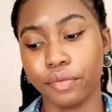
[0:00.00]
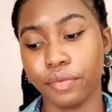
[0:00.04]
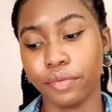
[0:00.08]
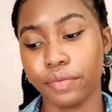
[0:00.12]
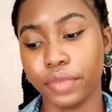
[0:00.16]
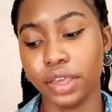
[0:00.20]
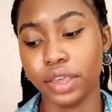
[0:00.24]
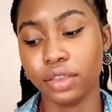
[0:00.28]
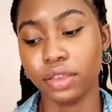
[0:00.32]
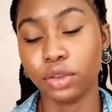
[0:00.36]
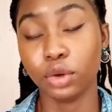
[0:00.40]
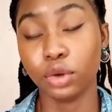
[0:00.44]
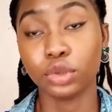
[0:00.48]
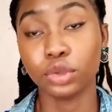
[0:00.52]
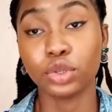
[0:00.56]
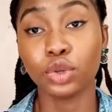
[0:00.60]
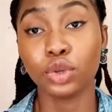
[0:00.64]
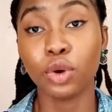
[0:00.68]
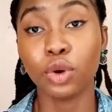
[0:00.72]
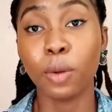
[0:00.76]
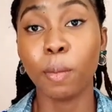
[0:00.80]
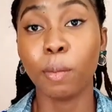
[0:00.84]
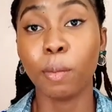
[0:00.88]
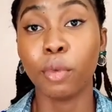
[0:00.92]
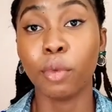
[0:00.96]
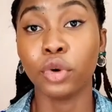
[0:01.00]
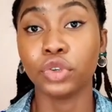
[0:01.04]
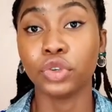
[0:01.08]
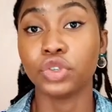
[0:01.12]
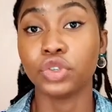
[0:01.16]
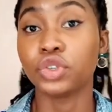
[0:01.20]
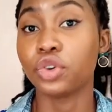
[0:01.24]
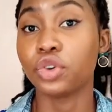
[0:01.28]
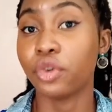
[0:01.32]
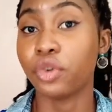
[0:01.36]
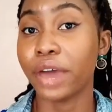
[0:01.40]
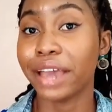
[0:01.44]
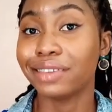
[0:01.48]
It does not
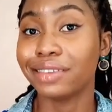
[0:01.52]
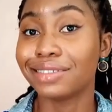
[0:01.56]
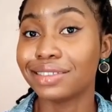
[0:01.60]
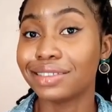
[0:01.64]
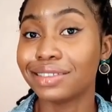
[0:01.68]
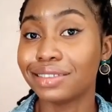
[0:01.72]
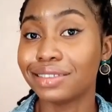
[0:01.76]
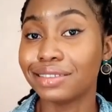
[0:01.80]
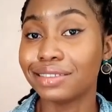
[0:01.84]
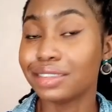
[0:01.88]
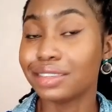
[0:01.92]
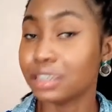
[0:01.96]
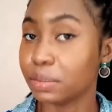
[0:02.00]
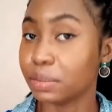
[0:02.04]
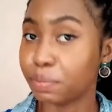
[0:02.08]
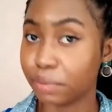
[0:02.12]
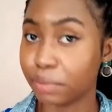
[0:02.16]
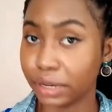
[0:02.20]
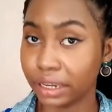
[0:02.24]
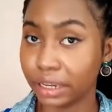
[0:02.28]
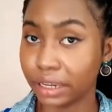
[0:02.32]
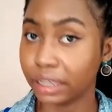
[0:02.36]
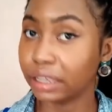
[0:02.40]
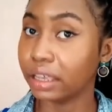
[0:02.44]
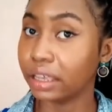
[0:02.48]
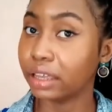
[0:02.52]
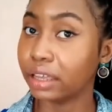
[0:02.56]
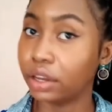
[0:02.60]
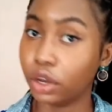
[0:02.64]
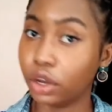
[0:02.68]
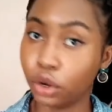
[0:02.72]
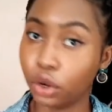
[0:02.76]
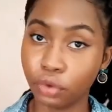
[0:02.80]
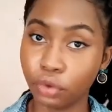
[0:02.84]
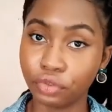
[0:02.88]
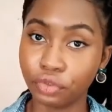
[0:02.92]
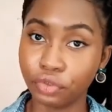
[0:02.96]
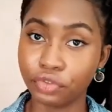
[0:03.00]
moisturize deeply
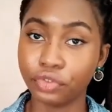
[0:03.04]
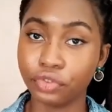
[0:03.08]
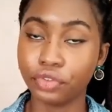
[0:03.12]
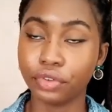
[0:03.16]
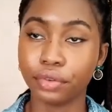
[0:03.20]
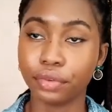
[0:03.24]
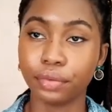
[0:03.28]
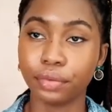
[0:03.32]
enough.